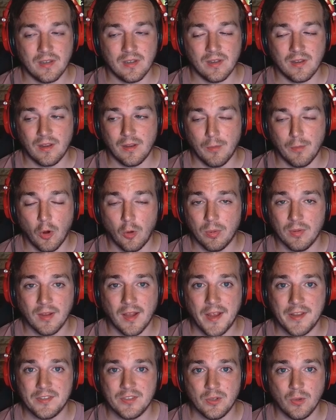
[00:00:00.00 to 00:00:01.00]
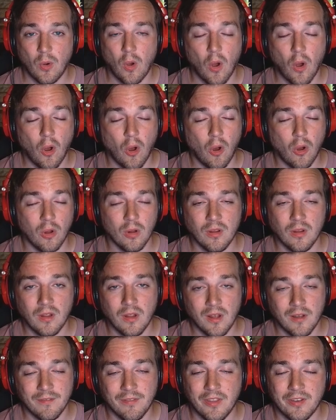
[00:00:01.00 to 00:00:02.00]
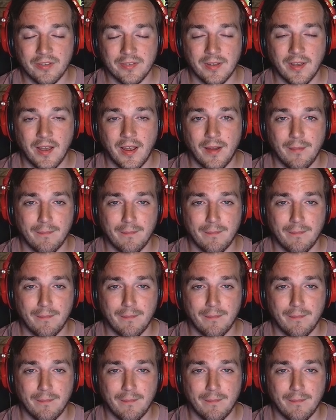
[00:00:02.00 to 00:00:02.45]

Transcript: immobilize you all of the time.